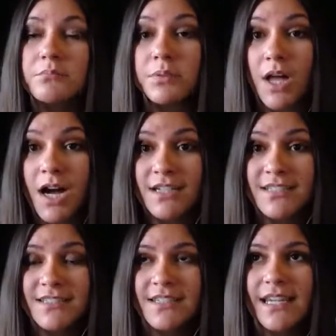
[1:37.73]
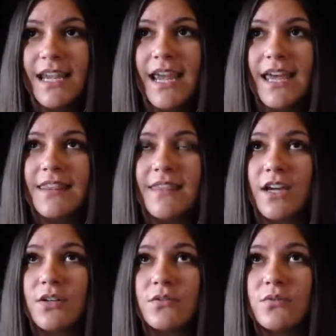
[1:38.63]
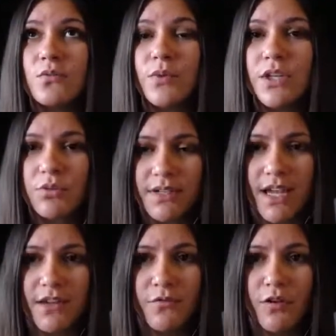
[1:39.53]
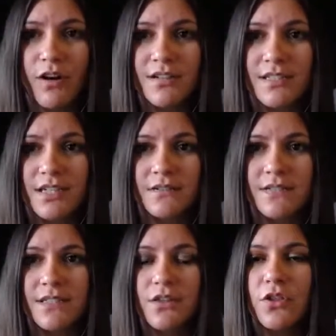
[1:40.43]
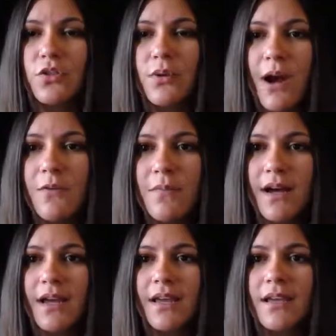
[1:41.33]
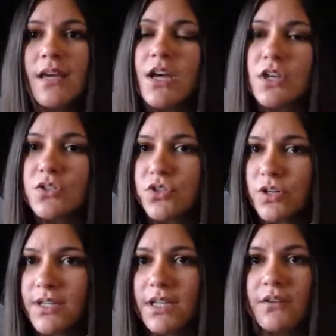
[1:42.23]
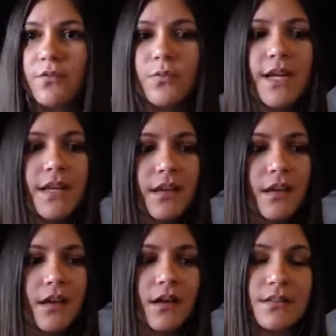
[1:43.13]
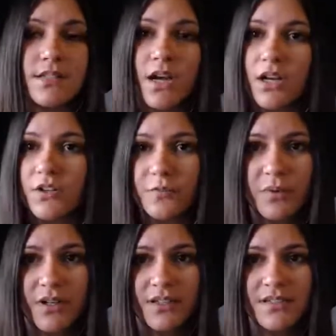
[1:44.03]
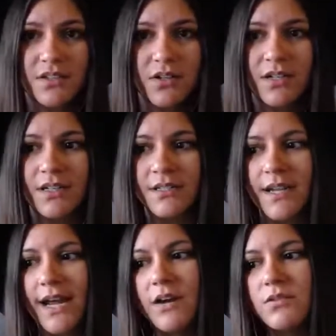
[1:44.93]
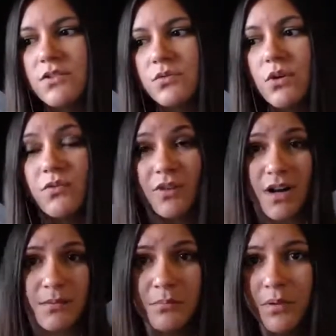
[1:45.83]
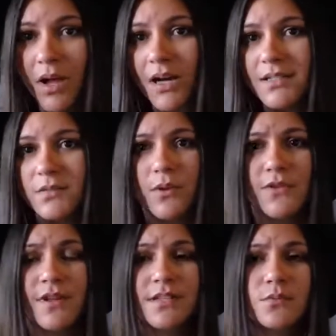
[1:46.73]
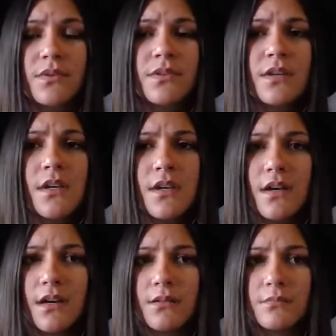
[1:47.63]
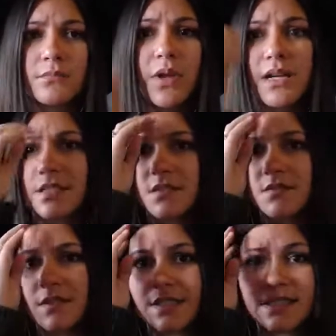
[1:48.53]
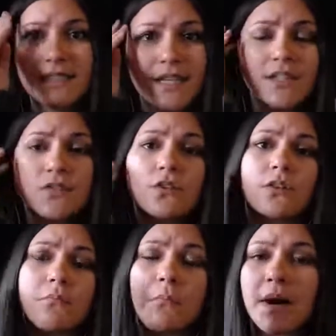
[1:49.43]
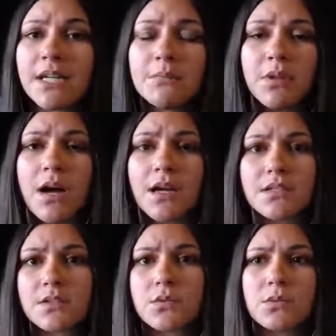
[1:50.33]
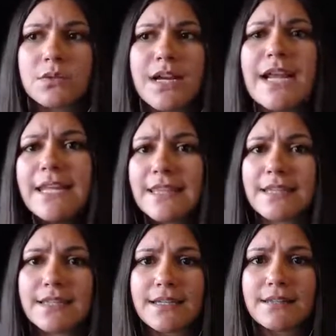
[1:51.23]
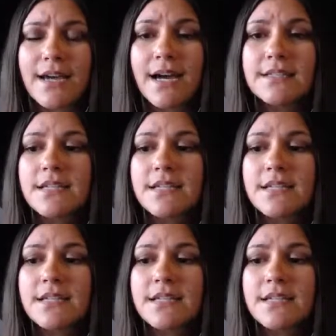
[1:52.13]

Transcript: blocks that we create for ourselves. Throughout my journey of reading a ton of books on how to overcome blocks, whether that's with blocks of success or money blocks or anything like that,